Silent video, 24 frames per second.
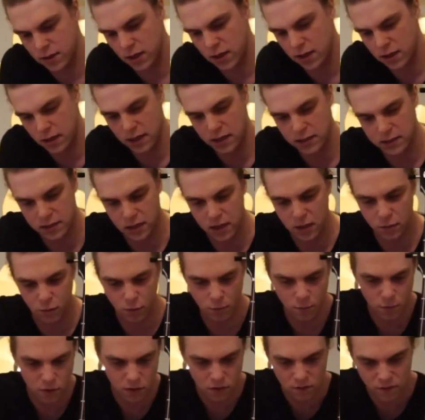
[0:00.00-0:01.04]
you can easily
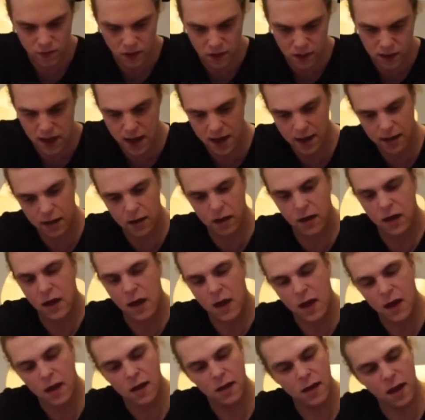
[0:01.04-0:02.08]
remove the neck.
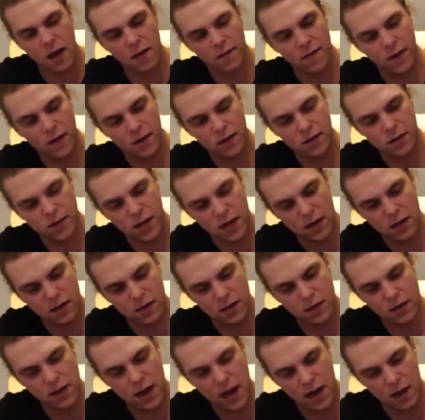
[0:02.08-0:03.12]
They have an
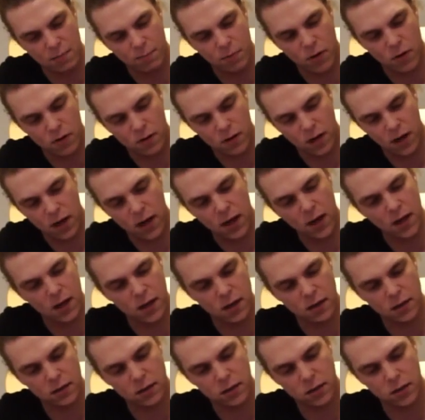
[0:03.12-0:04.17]
extended neck block
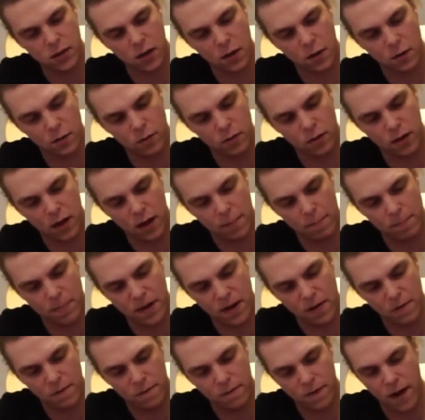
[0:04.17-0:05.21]
here, so that
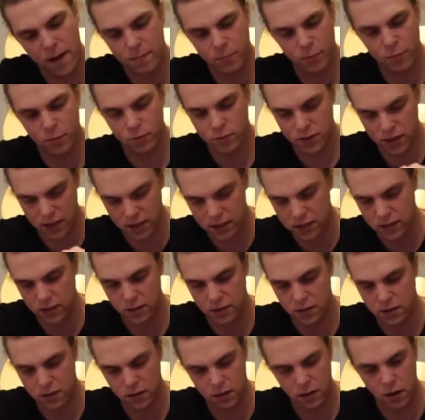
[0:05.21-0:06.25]
bit of fretboard isn't
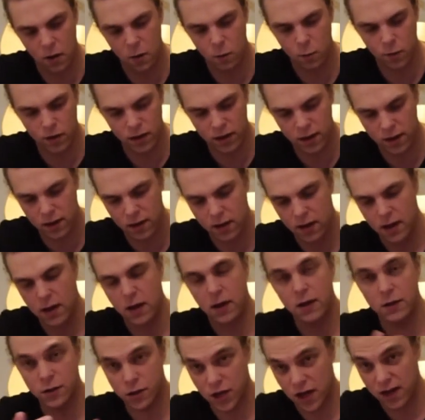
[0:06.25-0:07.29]
going to go with it.
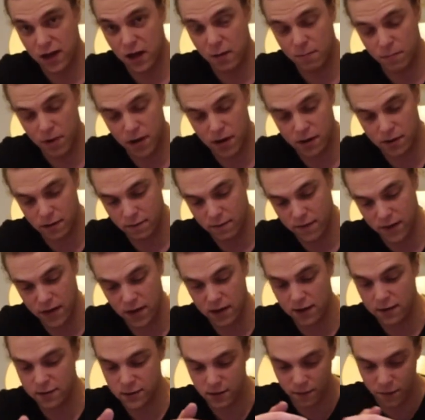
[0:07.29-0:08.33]
Check out my other
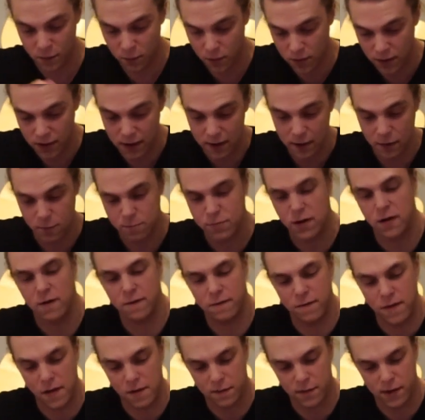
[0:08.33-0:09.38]
videos if you want a little bit of
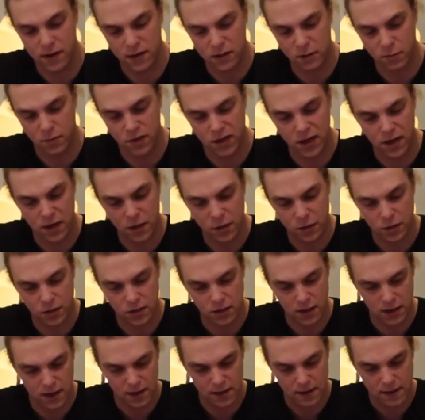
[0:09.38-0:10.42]
further explanation
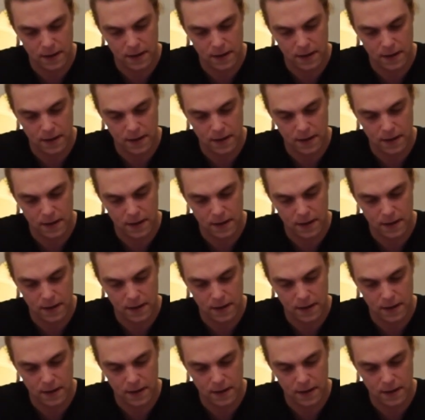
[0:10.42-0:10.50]
there.